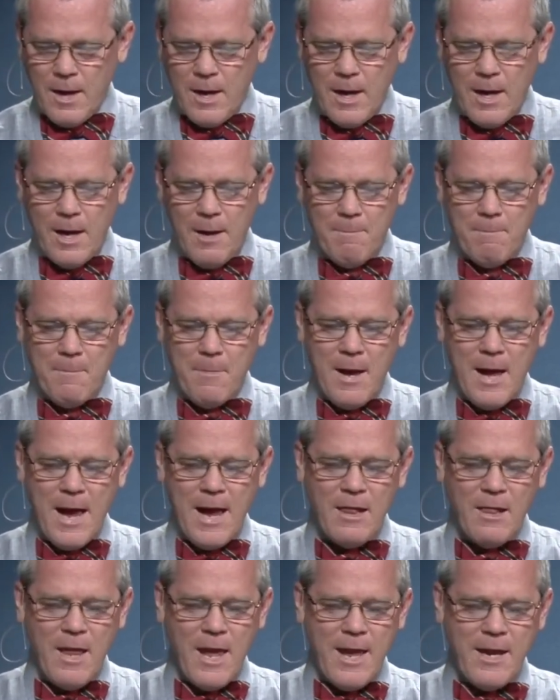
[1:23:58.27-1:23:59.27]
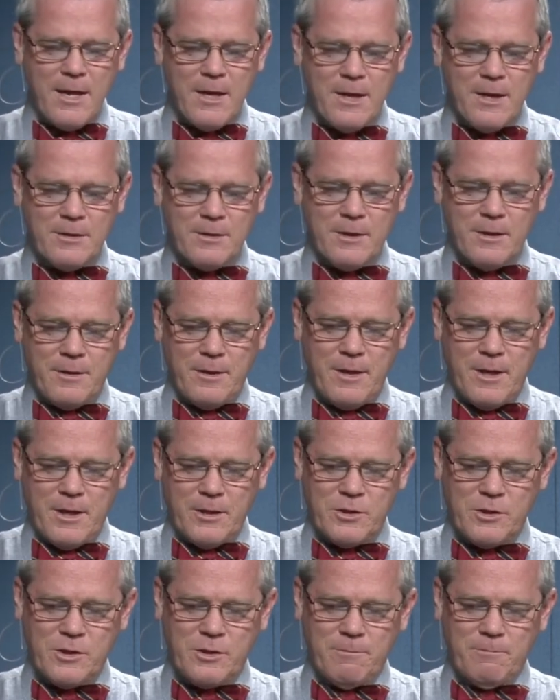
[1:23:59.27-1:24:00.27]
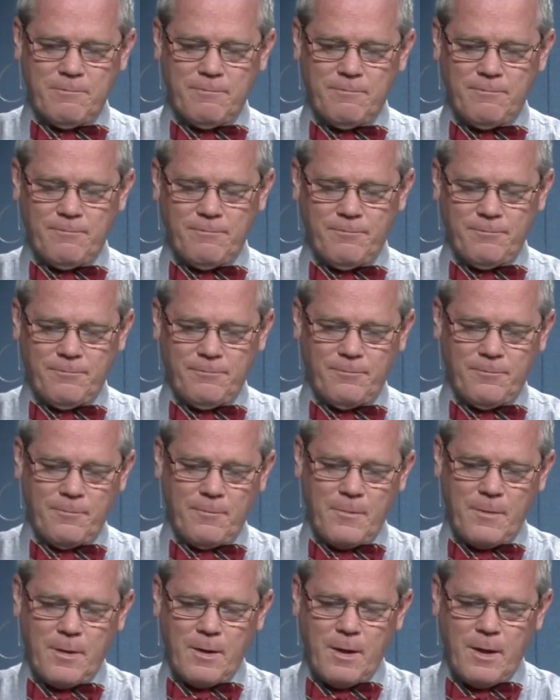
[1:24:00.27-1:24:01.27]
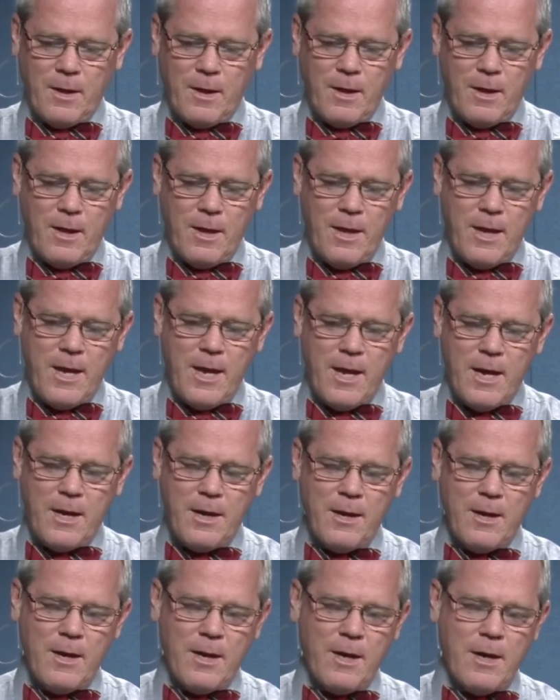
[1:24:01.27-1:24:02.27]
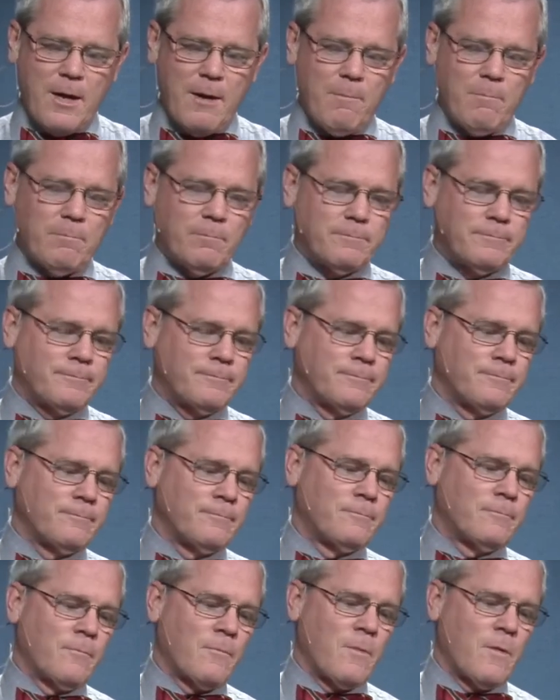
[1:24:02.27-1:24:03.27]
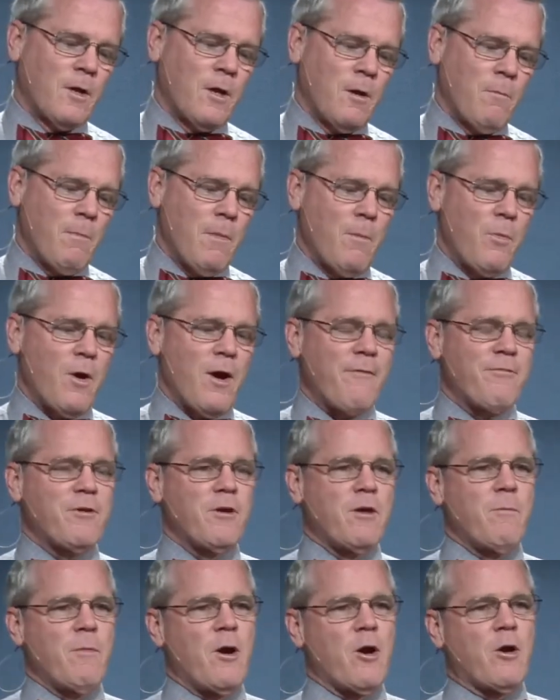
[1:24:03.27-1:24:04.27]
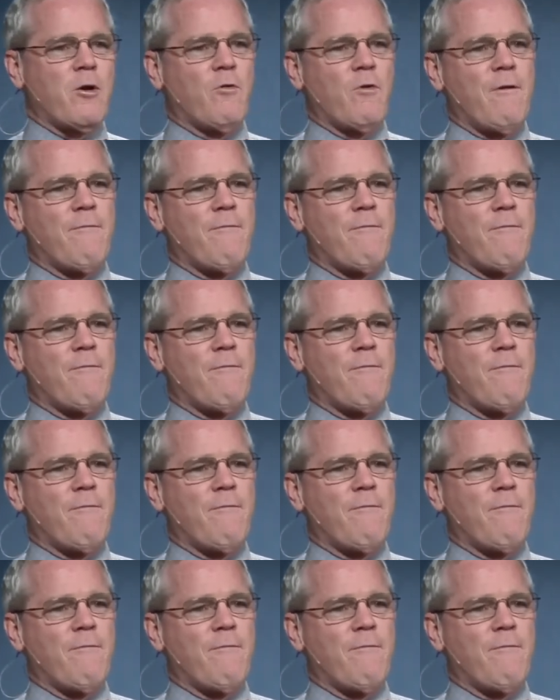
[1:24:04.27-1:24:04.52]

I liken it to this. Remember after the American